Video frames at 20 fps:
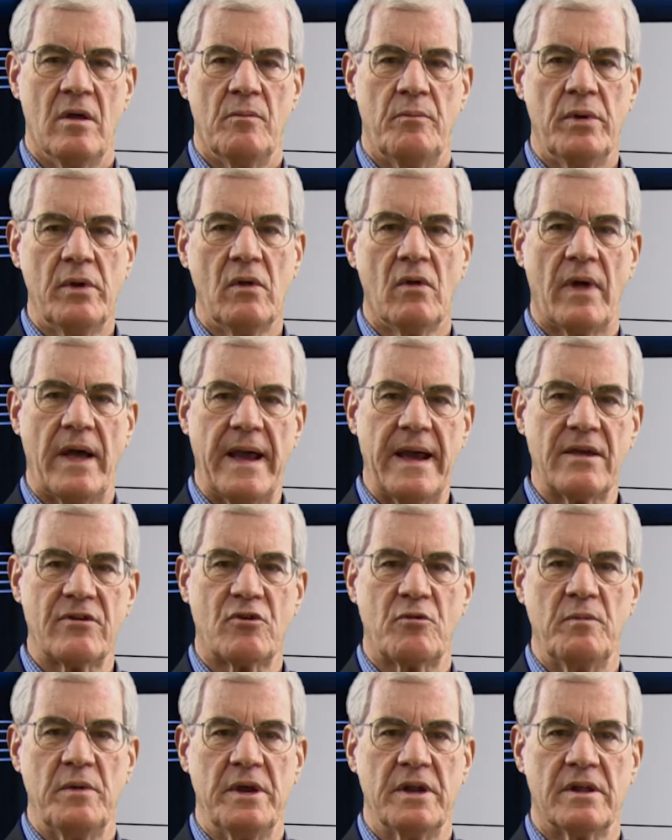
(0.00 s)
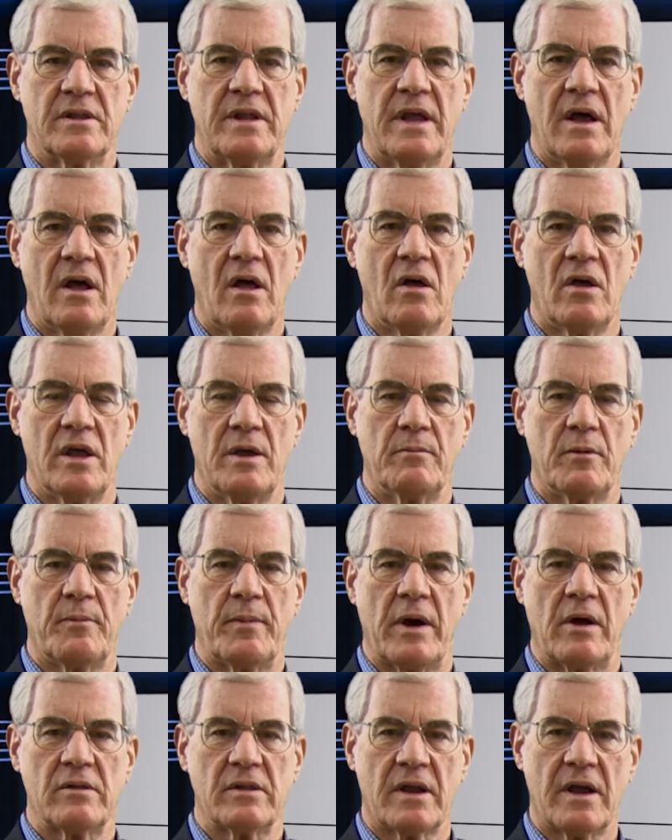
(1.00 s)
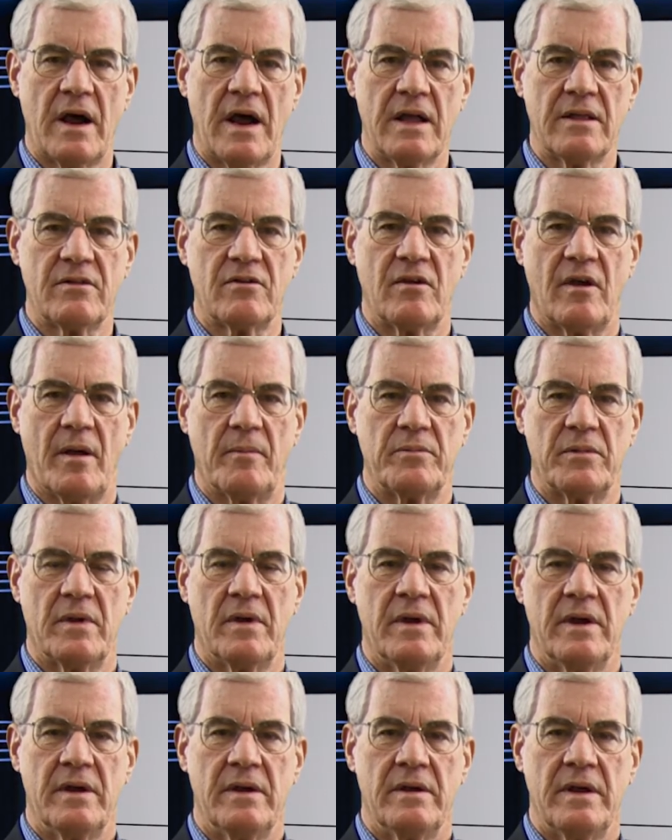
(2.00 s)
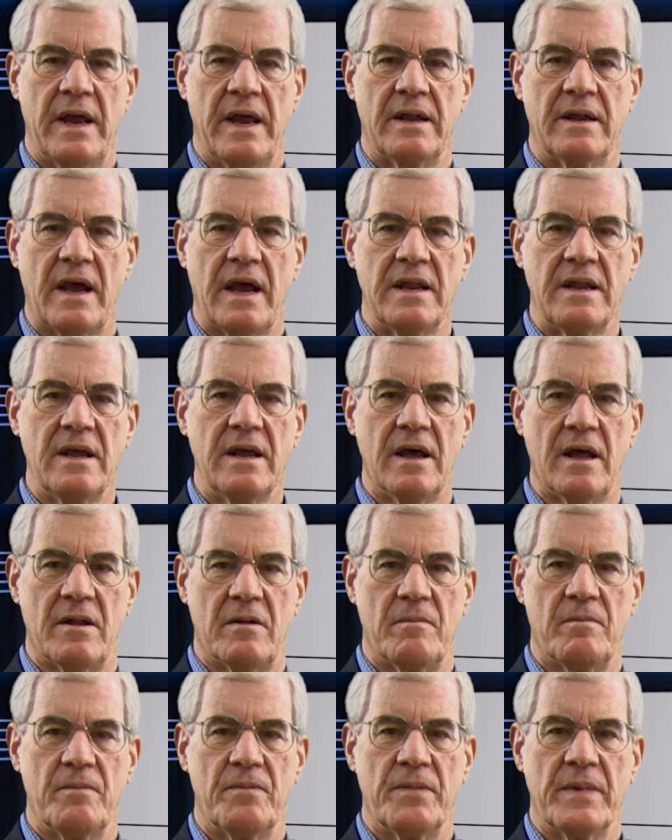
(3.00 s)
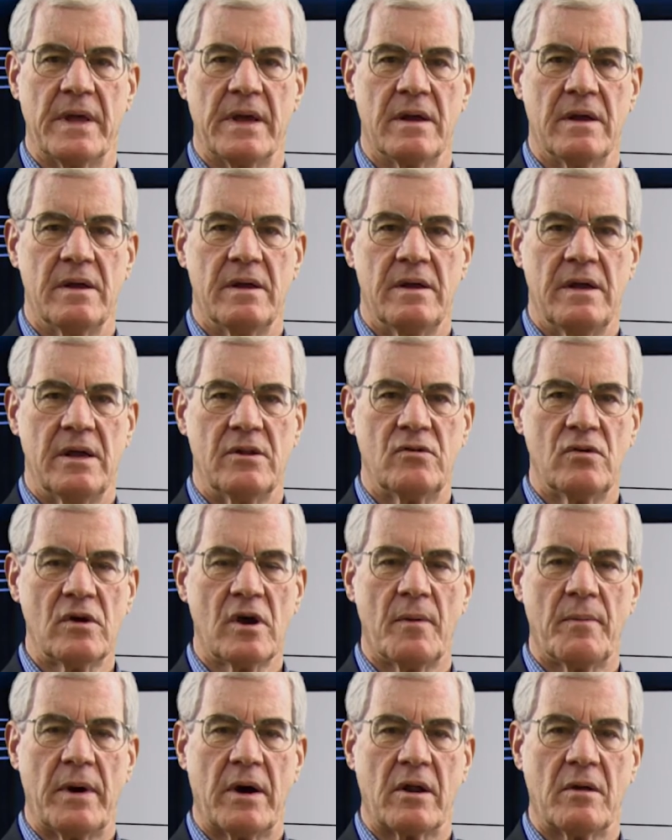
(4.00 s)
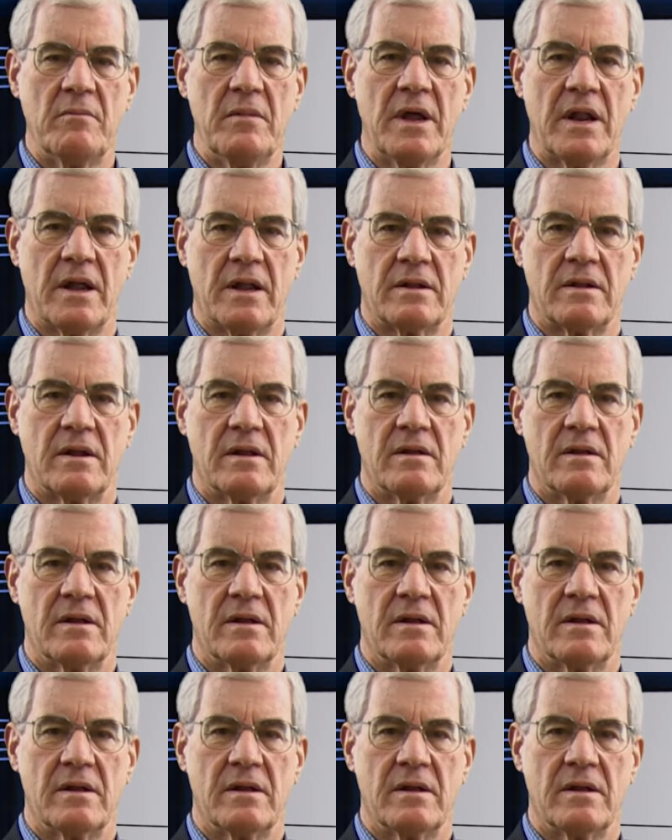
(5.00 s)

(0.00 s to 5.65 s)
Bill asked me to tell him about the concept, and I did. It took about a minute.